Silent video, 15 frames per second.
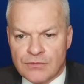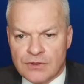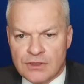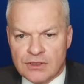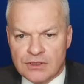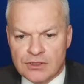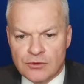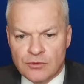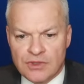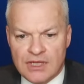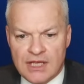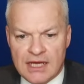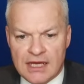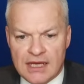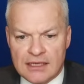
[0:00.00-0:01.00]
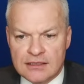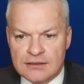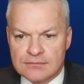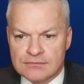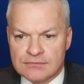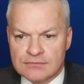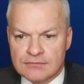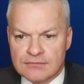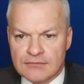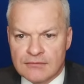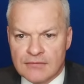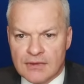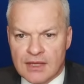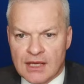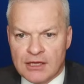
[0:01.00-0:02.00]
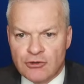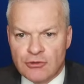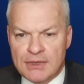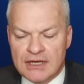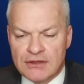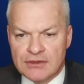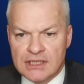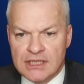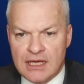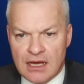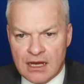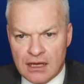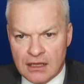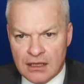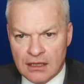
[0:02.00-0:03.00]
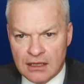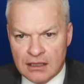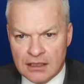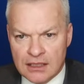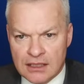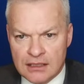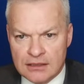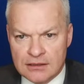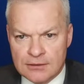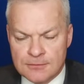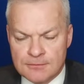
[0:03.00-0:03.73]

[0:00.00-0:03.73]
Nothing with the N. How about the I?